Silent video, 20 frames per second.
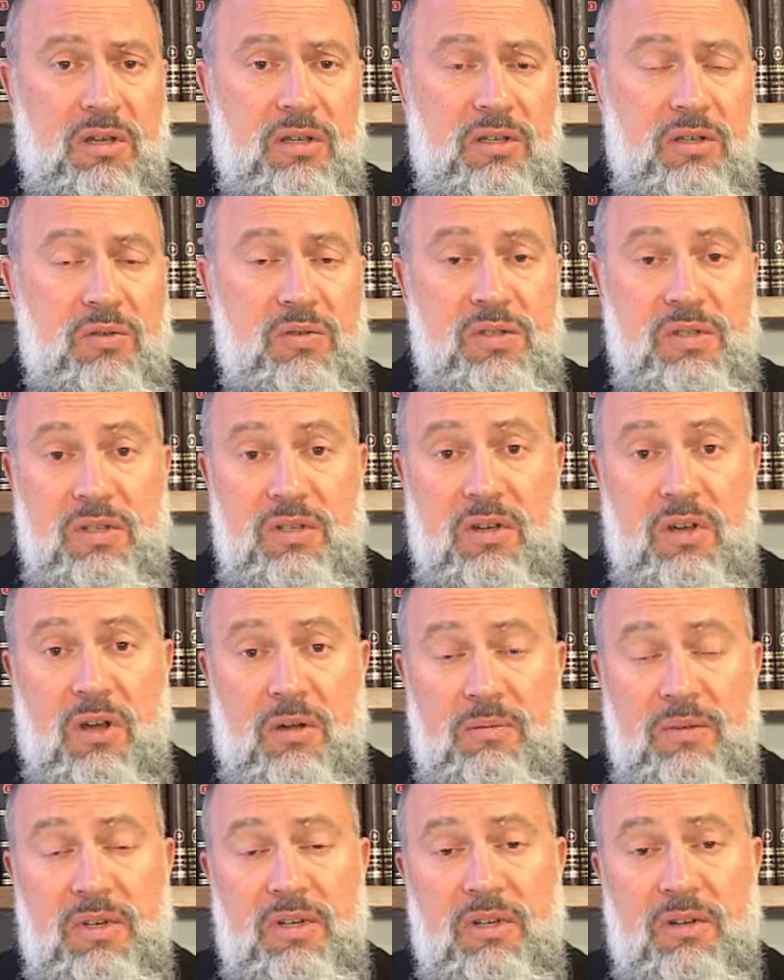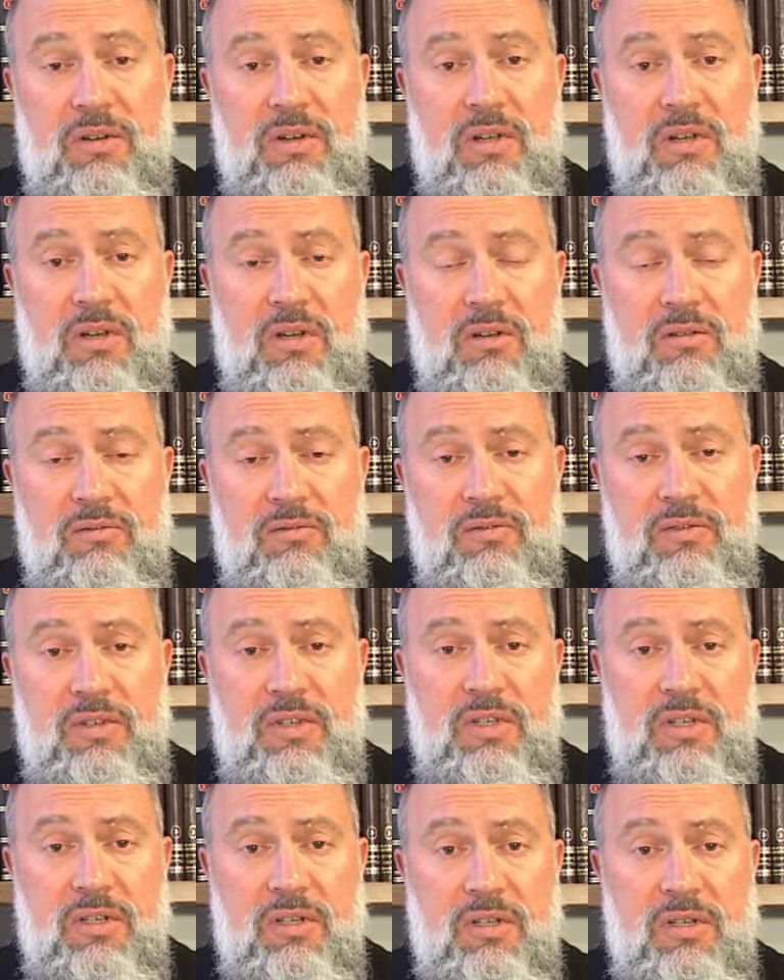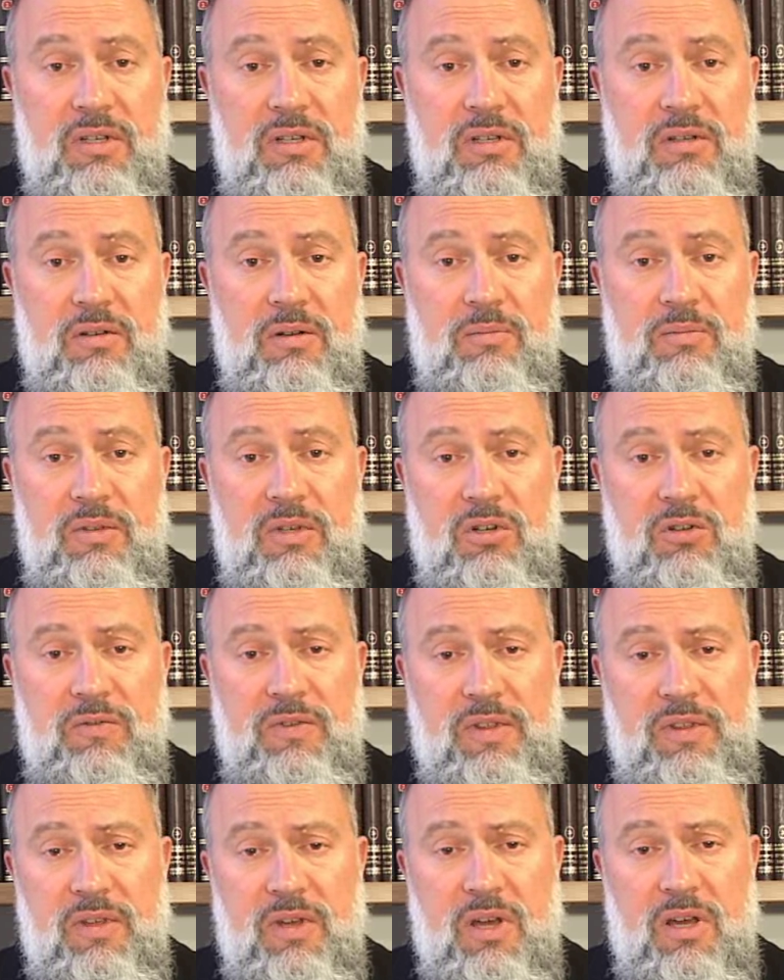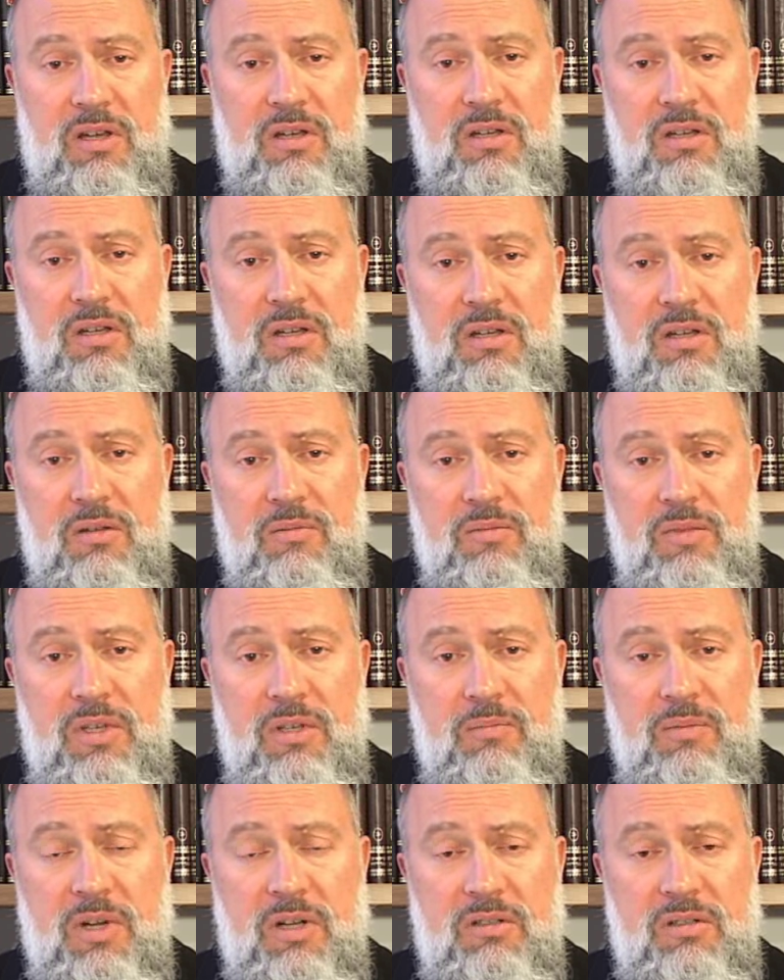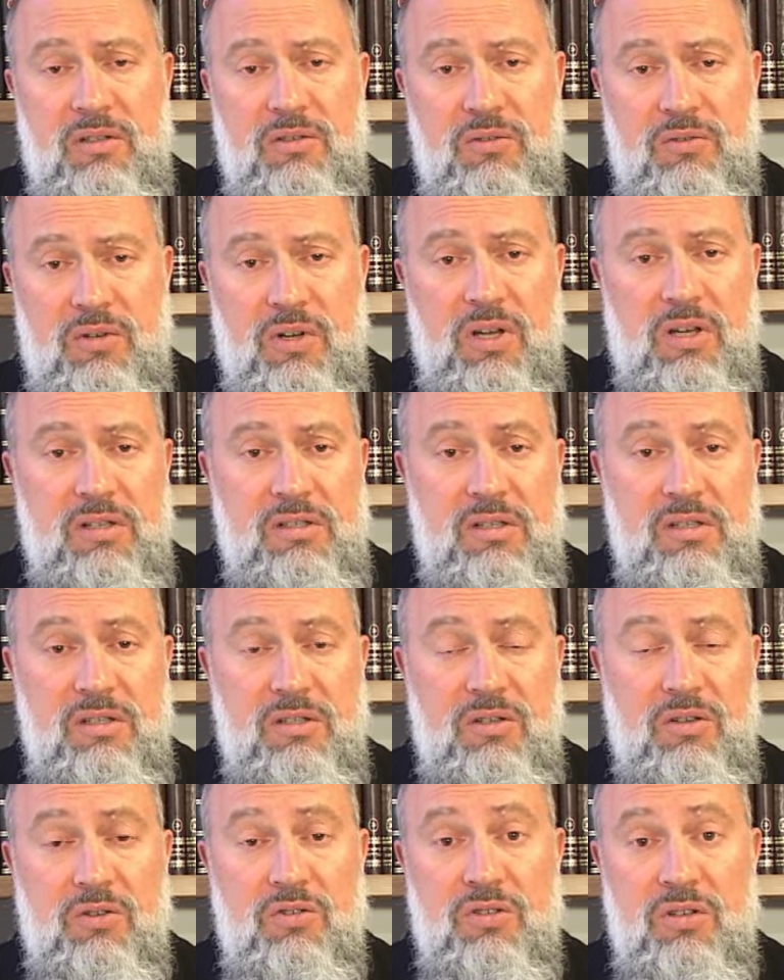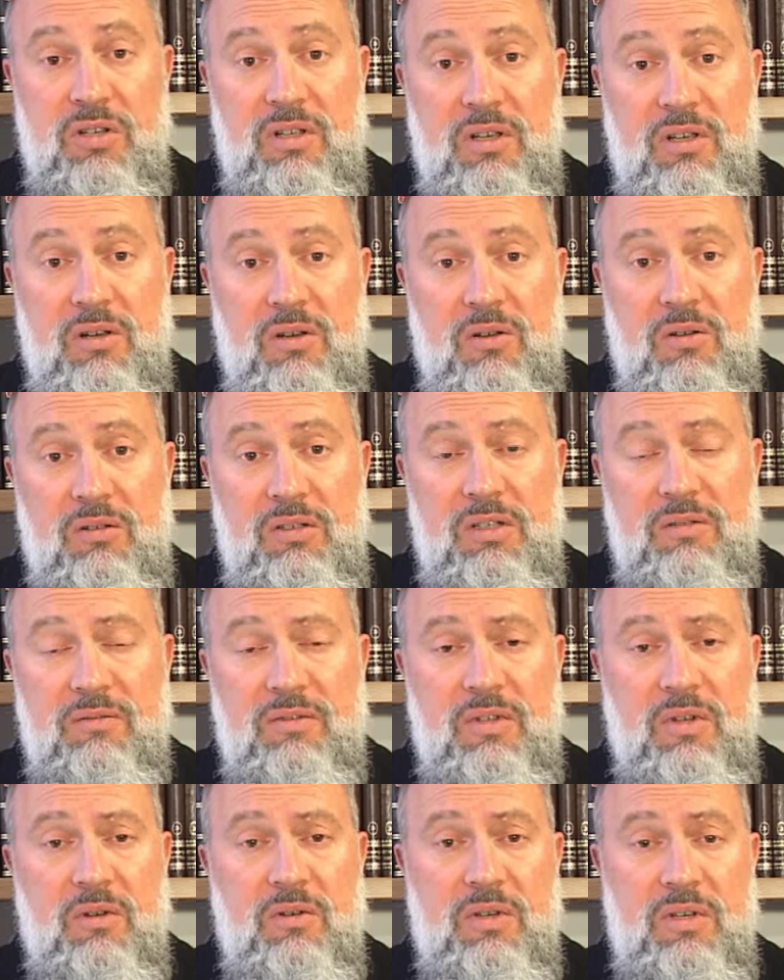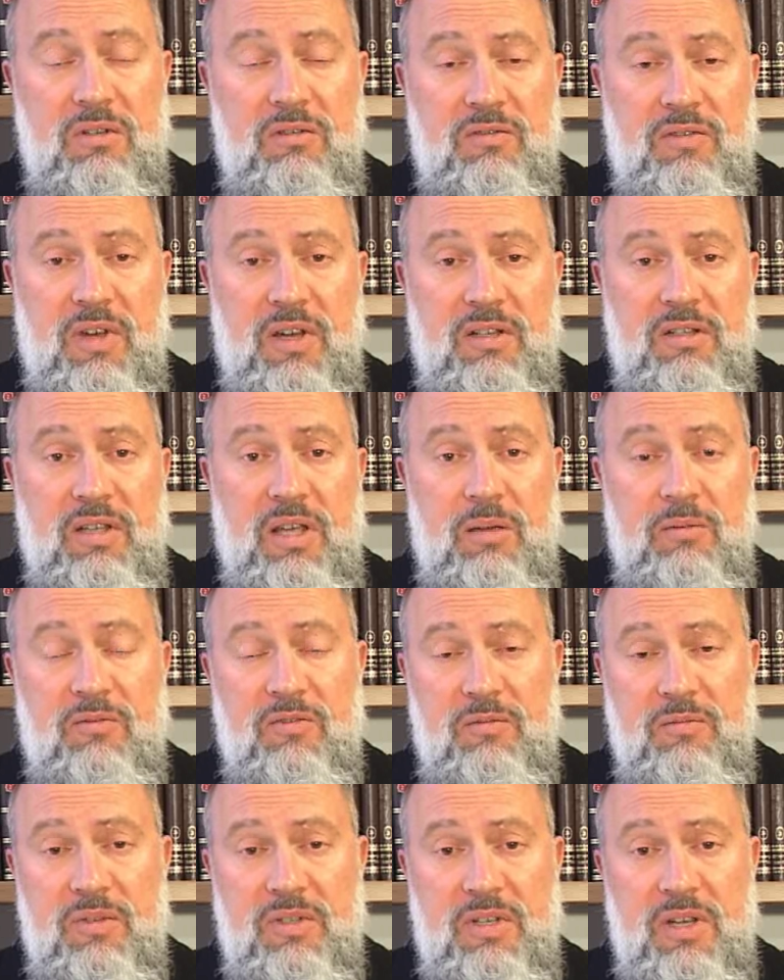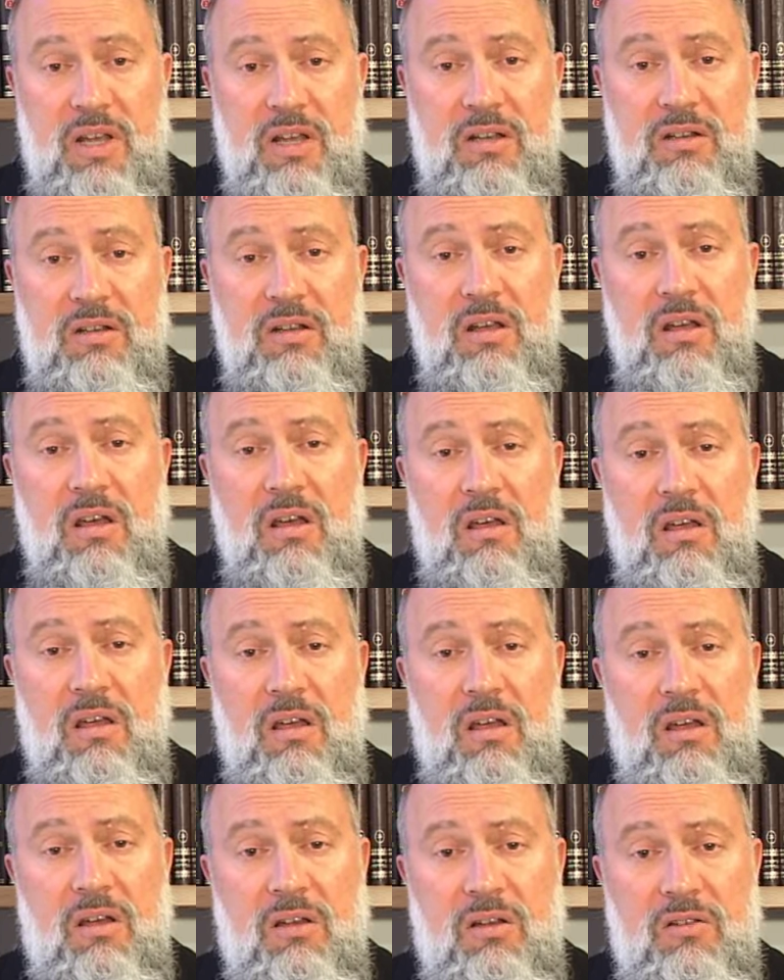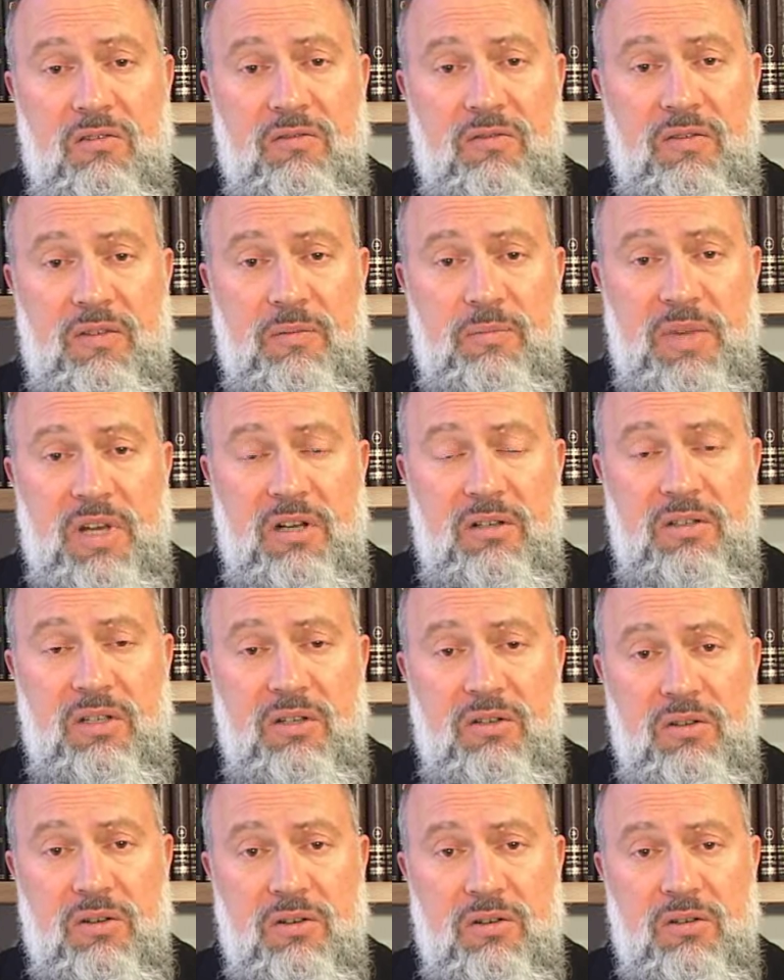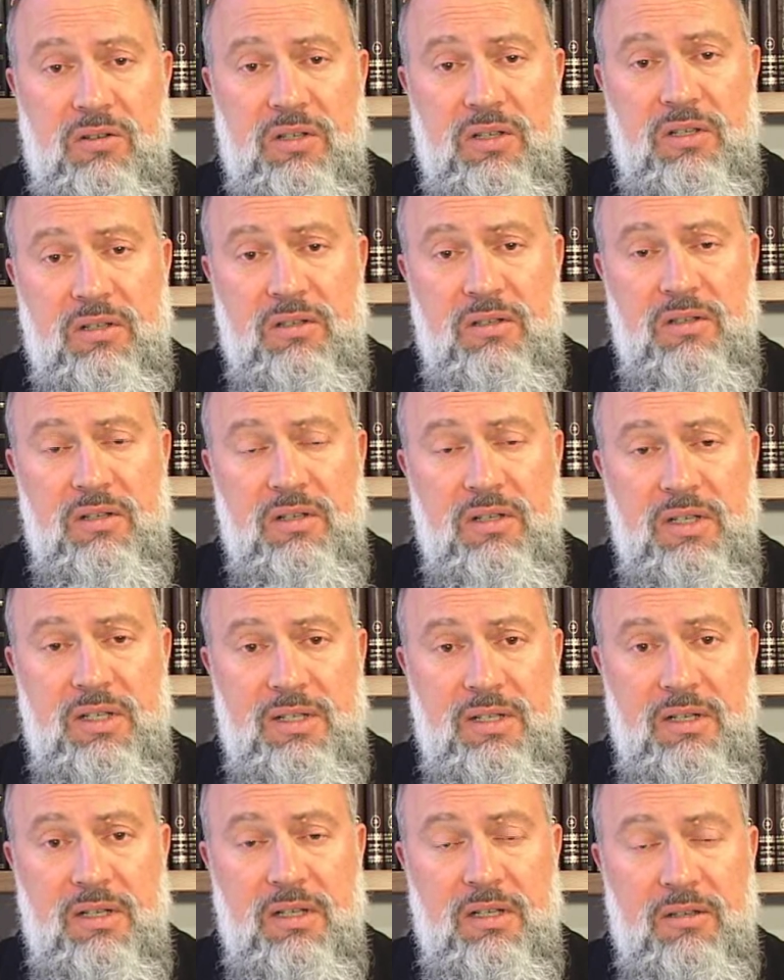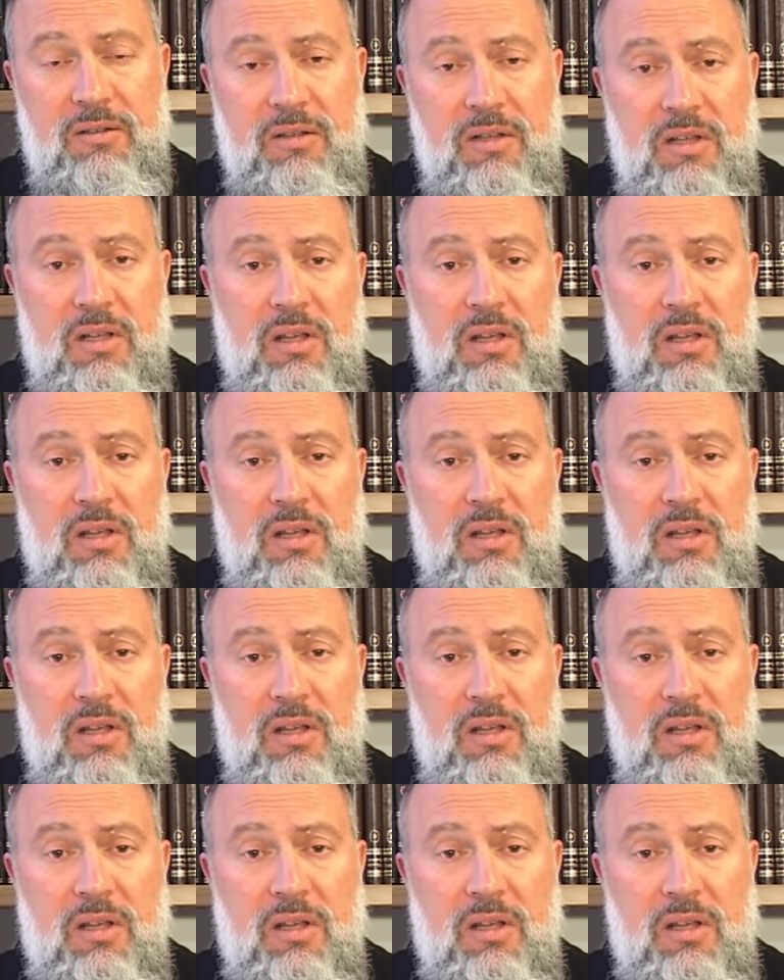use the commentary of Rabbi Obadiah mi Bartanura, as he's usually called, even though he in fact came from the town of Bertinoro in Italy.